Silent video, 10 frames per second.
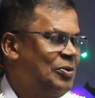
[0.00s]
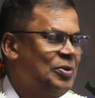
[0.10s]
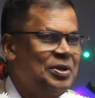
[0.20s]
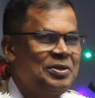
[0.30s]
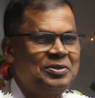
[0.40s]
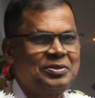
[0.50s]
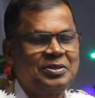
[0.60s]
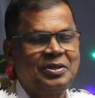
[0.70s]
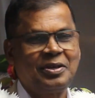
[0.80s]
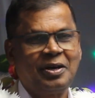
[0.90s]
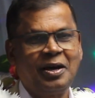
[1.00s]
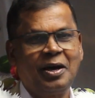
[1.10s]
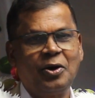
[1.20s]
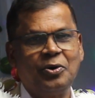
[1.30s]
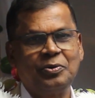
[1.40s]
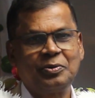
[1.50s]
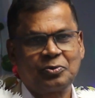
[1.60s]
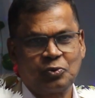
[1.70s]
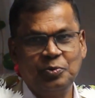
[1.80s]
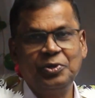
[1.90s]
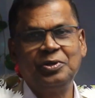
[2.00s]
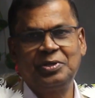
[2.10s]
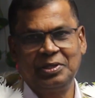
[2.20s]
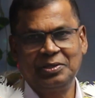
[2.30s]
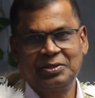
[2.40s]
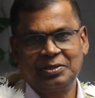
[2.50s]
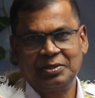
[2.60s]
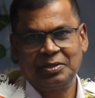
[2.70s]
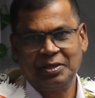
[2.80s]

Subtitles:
was how communities